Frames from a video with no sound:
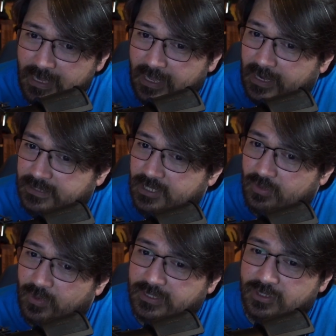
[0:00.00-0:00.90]
and I see the
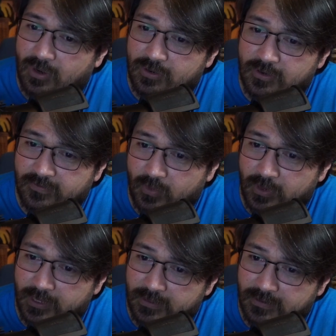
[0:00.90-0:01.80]
red scar on her
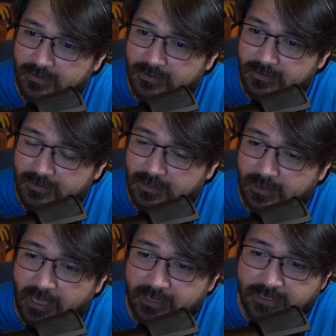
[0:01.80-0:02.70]
forehead. Then,
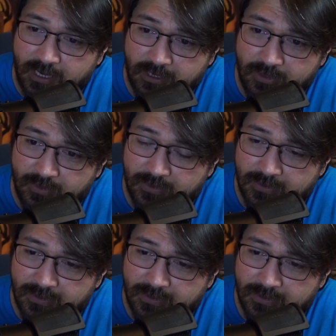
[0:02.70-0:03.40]
alas, I knew.